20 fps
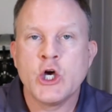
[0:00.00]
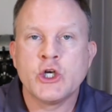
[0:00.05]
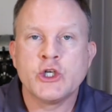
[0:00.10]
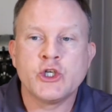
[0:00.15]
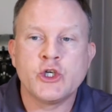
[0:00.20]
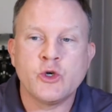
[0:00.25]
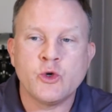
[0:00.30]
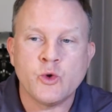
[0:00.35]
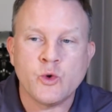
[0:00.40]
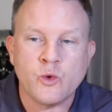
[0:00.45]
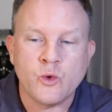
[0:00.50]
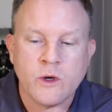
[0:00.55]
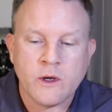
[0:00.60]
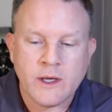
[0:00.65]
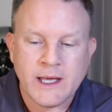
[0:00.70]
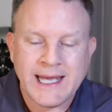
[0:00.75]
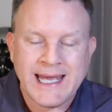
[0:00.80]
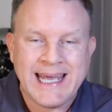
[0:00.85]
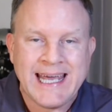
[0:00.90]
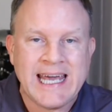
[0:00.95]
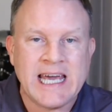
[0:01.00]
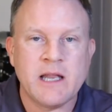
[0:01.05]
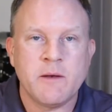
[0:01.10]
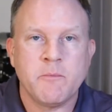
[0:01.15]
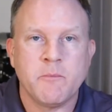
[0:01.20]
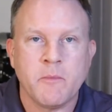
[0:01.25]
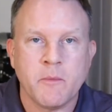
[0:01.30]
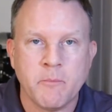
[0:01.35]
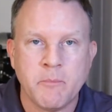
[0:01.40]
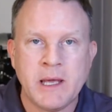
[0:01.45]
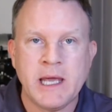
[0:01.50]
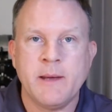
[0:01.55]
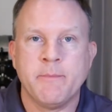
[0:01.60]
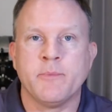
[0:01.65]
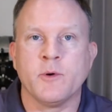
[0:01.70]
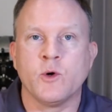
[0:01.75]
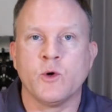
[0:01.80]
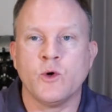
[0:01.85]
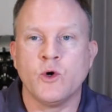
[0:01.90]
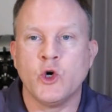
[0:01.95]
to get
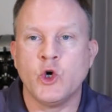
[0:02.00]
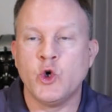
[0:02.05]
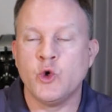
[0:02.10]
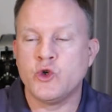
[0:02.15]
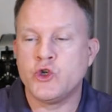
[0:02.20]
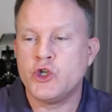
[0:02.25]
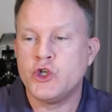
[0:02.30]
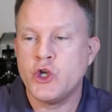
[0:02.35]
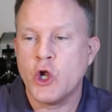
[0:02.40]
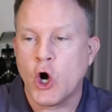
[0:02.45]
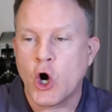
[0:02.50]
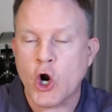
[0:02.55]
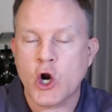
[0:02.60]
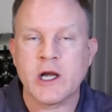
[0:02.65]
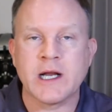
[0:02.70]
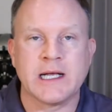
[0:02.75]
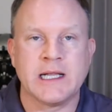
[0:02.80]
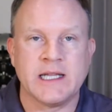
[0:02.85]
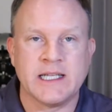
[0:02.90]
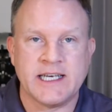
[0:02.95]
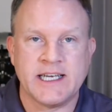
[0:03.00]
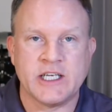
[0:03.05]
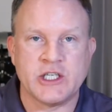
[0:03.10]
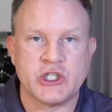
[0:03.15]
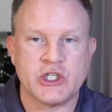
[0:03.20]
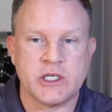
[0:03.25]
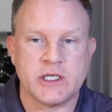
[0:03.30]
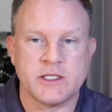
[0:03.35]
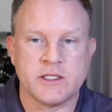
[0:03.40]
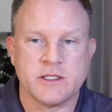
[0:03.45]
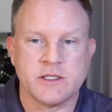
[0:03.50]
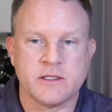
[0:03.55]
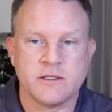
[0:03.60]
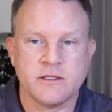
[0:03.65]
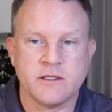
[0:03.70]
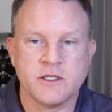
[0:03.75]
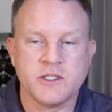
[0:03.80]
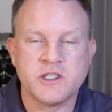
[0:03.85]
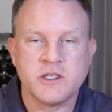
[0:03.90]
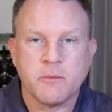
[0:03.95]
people who aren't clinicians
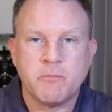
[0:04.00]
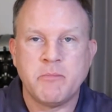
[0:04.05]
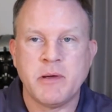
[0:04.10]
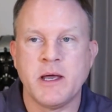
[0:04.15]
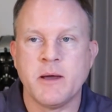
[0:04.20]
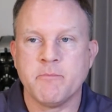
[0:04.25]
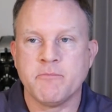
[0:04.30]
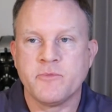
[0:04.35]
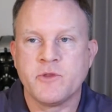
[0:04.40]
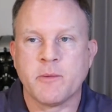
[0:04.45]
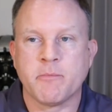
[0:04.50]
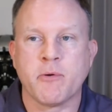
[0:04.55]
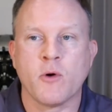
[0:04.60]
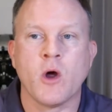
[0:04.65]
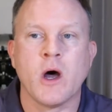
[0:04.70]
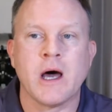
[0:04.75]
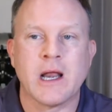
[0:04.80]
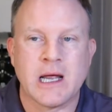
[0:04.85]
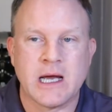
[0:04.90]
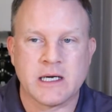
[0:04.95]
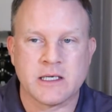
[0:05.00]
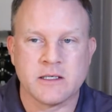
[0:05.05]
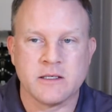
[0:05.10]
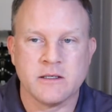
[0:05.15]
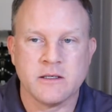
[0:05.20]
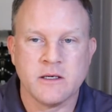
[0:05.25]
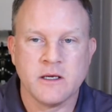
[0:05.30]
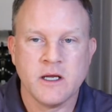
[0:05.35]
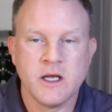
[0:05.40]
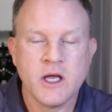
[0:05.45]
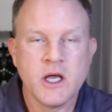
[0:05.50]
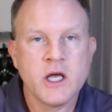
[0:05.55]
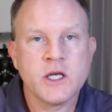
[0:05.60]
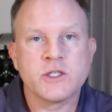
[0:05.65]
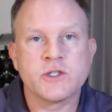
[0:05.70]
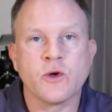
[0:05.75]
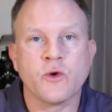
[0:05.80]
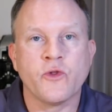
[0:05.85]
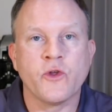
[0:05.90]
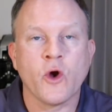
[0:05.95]
to pimp the product.
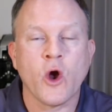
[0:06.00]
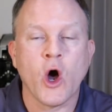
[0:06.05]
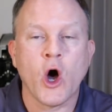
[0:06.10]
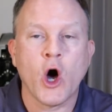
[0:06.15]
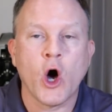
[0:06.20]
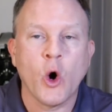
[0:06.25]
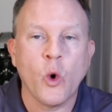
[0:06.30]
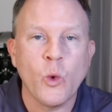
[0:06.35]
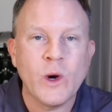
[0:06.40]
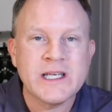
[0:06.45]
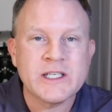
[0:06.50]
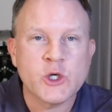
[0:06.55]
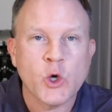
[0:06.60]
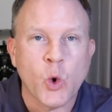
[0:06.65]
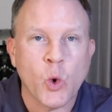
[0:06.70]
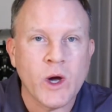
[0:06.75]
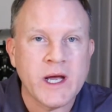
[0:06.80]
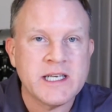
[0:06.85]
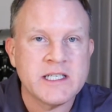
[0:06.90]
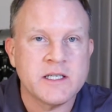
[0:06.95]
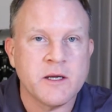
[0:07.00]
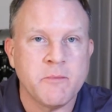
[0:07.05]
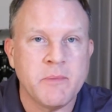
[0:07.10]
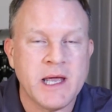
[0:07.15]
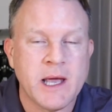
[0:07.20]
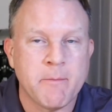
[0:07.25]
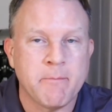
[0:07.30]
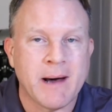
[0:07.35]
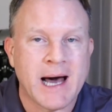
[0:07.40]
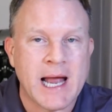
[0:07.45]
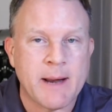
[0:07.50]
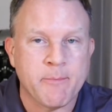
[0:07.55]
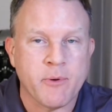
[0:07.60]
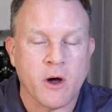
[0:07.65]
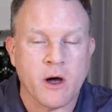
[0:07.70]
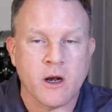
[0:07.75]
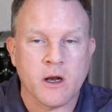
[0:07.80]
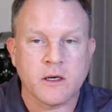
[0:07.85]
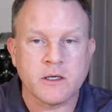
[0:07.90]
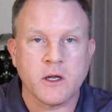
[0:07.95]
So they're always going to be a
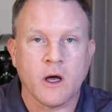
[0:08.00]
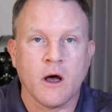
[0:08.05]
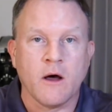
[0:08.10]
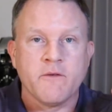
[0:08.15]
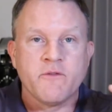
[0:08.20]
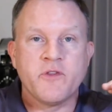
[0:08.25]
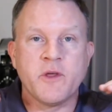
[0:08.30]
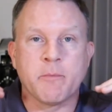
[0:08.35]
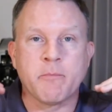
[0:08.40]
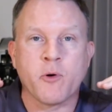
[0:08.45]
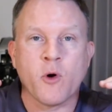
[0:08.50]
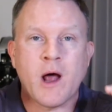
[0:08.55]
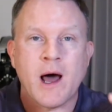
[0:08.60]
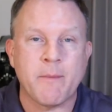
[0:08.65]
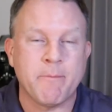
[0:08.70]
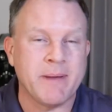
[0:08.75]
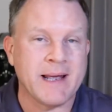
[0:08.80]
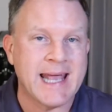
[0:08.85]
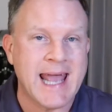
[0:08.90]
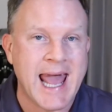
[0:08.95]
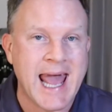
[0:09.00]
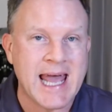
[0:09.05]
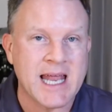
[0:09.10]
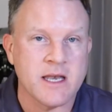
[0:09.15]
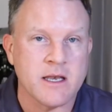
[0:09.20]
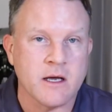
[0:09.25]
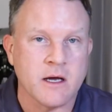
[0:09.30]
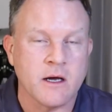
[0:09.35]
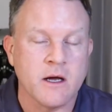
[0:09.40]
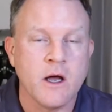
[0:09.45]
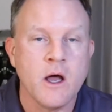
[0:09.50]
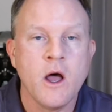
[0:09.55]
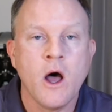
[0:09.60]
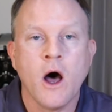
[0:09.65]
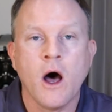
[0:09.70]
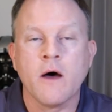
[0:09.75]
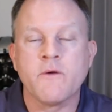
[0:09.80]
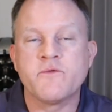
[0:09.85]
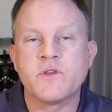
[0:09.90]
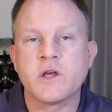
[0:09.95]
byproduct of the propaganda
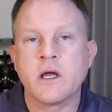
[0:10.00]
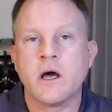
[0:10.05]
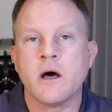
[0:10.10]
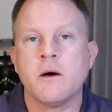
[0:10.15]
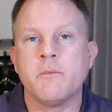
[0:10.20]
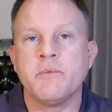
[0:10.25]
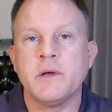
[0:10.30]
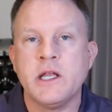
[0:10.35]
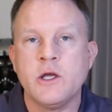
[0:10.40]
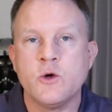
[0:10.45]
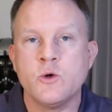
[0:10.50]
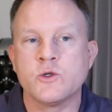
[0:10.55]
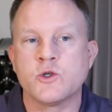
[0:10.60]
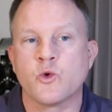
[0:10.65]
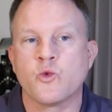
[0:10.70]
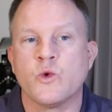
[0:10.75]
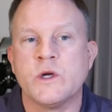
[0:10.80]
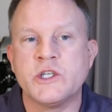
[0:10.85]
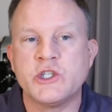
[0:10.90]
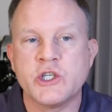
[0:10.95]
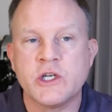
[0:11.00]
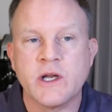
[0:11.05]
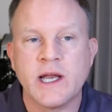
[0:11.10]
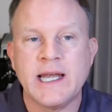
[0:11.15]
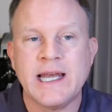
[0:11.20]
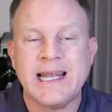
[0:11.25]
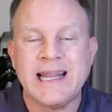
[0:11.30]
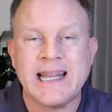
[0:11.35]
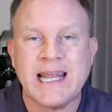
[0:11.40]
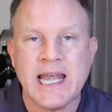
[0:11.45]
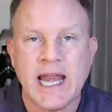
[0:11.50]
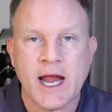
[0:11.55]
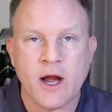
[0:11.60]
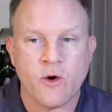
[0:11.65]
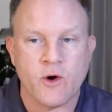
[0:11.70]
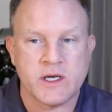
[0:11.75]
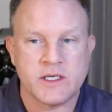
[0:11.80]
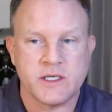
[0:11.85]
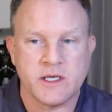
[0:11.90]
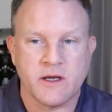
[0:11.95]
of the company who's originating the
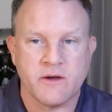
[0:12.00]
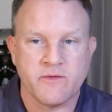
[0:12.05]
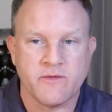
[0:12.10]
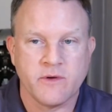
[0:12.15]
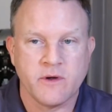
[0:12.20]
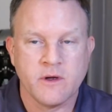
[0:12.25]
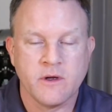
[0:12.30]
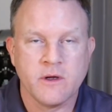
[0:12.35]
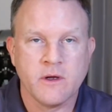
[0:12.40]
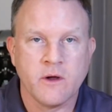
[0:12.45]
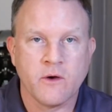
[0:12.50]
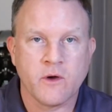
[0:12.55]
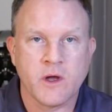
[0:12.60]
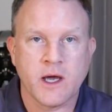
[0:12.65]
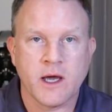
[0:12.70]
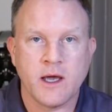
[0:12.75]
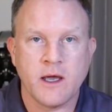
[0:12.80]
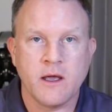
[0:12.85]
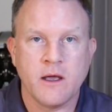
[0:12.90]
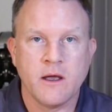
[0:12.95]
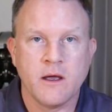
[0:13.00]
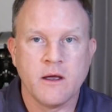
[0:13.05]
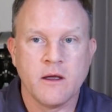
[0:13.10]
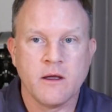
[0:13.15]
narrative, okay?